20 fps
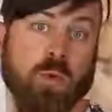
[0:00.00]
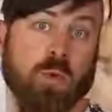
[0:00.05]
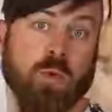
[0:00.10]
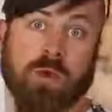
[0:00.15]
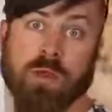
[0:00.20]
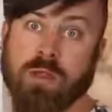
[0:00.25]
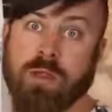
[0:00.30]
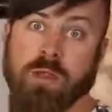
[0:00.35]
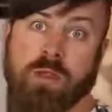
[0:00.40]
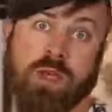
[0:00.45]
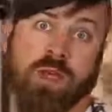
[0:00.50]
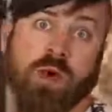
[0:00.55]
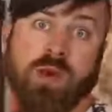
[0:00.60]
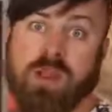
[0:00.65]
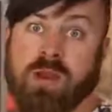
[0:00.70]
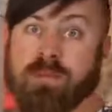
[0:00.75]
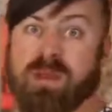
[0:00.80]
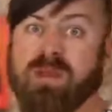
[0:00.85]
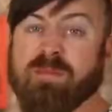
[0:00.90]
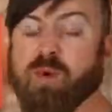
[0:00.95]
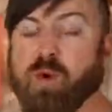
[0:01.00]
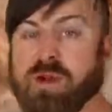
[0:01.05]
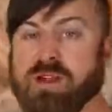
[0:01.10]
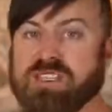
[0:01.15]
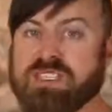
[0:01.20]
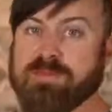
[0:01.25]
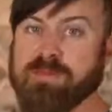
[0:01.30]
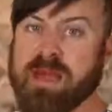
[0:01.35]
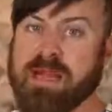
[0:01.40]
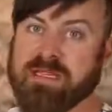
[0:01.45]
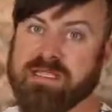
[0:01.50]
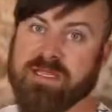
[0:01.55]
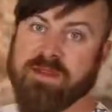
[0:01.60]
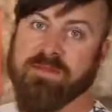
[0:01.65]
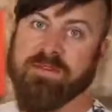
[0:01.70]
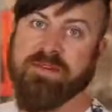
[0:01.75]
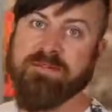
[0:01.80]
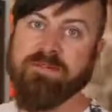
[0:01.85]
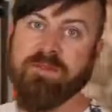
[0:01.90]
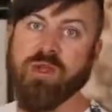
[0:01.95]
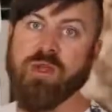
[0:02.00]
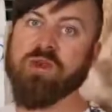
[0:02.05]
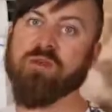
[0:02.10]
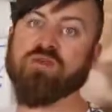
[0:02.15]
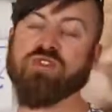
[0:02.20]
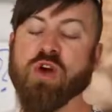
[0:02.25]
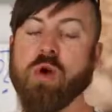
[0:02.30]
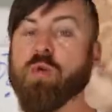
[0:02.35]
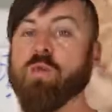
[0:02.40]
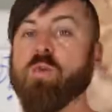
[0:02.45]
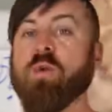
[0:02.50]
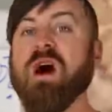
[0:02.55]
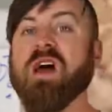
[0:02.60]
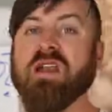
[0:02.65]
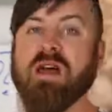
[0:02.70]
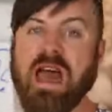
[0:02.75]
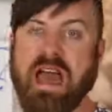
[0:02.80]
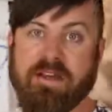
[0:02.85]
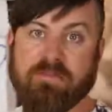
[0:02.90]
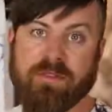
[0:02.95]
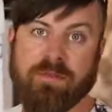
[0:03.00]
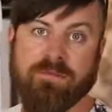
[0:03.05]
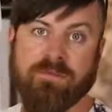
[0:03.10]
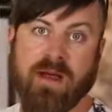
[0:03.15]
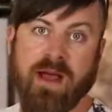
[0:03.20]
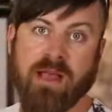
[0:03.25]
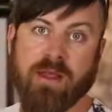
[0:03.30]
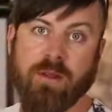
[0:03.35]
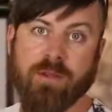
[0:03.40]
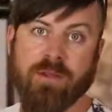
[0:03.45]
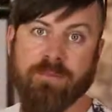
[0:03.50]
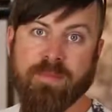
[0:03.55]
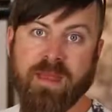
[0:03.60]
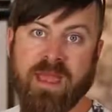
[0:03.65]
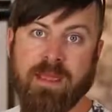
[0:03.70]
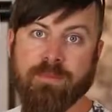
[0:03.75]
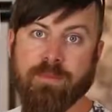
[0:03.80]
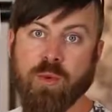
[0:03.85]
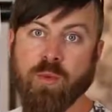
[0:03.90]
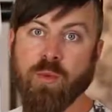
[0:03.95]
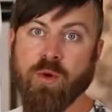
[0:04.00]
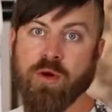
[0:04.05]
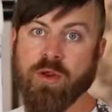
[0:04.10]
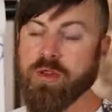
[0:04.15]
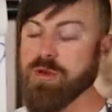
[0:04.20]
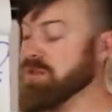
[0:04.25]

Or, it can be more expensive if you don't want to have to file the paperwork